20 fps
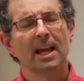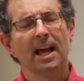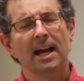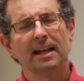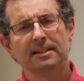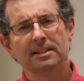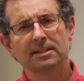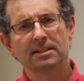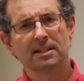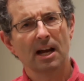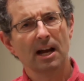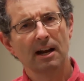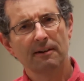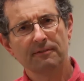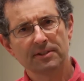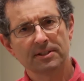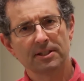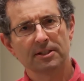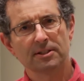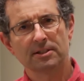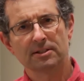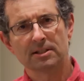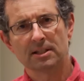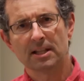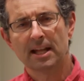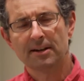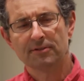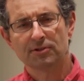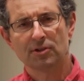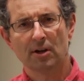At these conferences, there's a
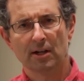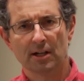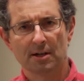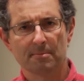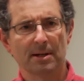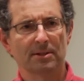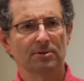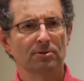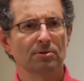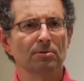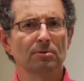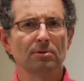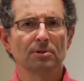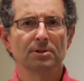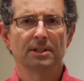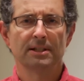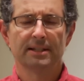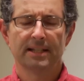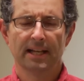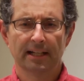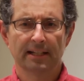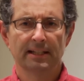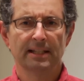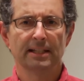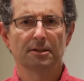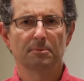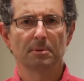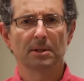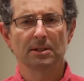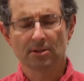lot of talk about tools and
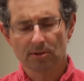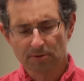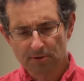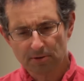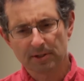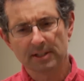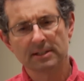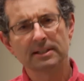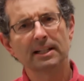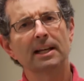techniques because those are things